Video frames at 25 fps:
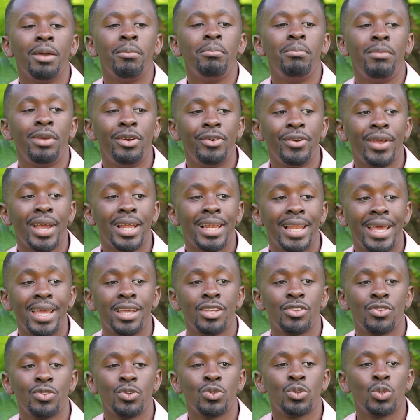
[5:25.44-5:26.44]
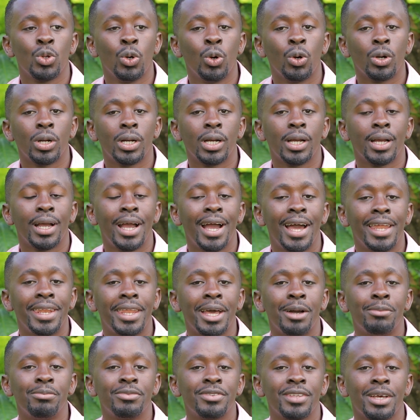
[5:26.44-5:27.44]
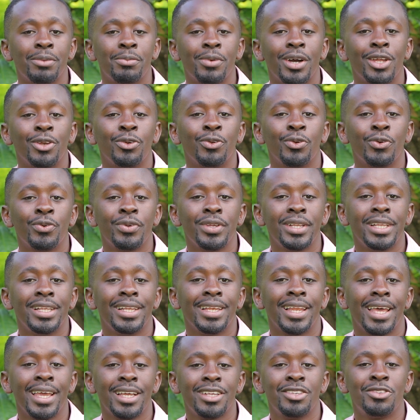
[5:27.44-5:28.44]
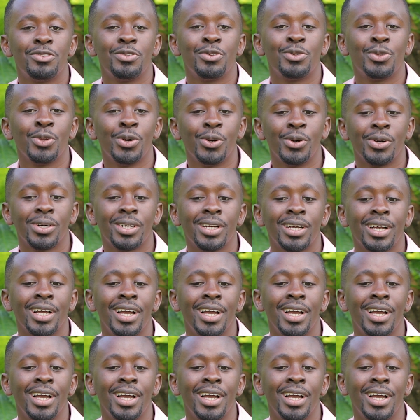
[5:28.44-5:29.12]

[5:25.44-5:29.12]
Miria likes to talk and I'm someone who really likes to talk.